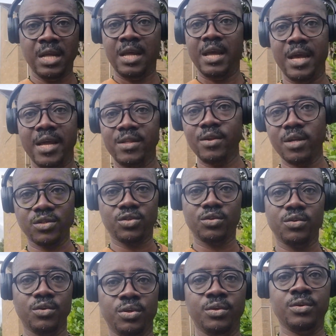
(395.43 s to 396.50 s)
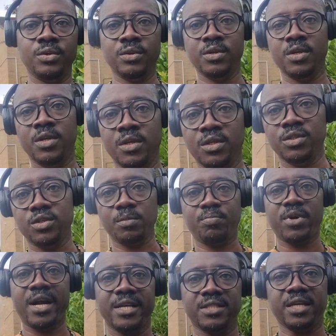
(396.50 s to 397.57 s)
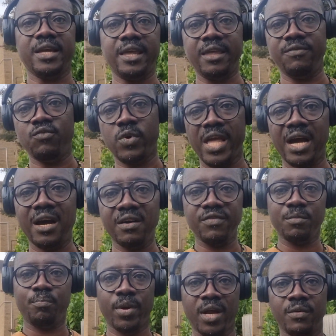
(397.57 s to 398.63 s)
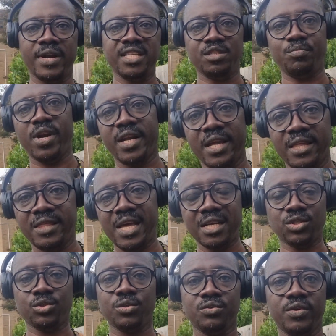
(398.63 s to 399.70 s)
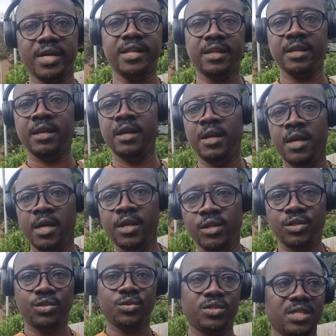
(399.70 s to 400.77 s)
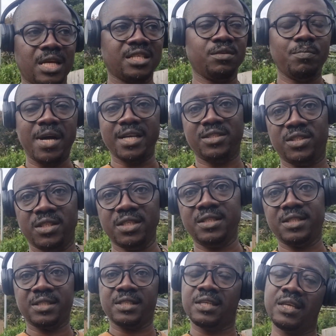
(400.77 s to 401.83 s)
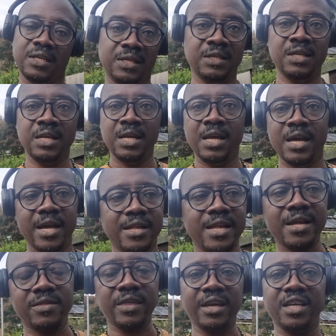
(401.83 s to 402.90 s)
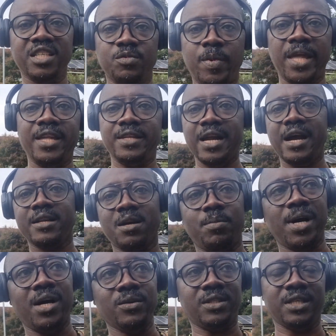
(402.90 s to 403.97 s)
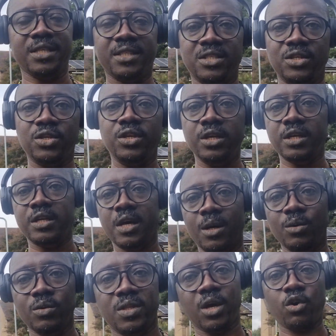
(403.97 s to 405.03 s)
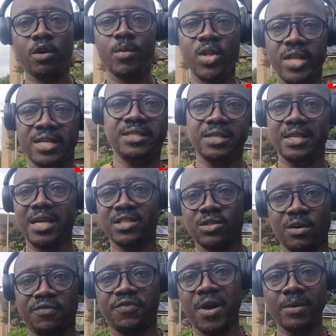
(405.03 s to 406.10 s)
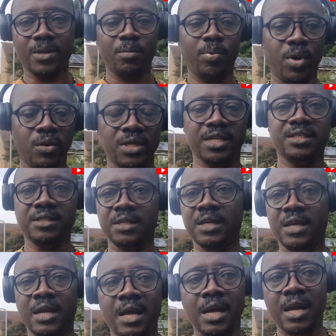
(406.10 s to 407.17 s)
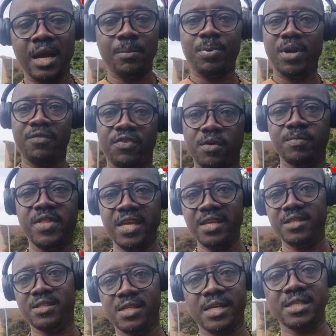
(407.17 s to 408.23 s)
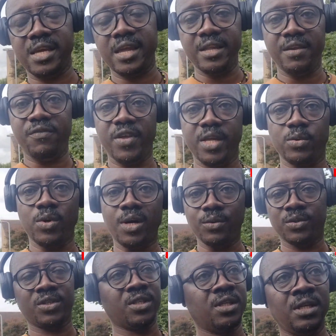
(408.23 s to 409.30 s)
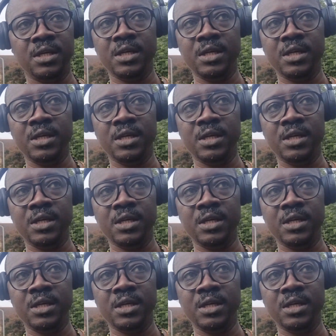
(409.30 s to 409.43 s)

And not too surprising if we are having parents bringing their children to such matches and nothing is being done about it. You know, the community does not frown upon it. Apart from these such individuals,